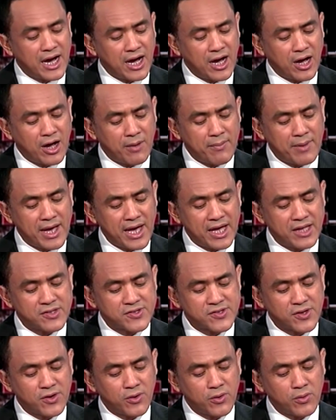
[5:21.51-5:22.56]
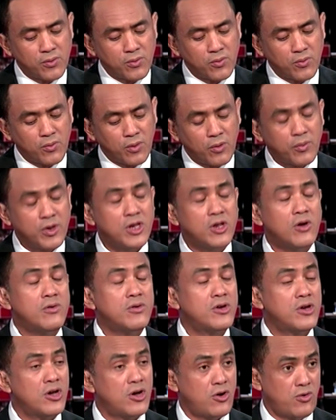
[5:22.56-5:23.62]
And so what we
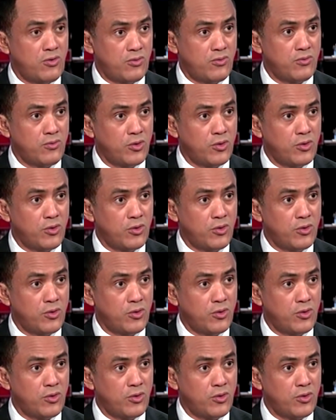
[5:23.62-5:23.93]
don't know,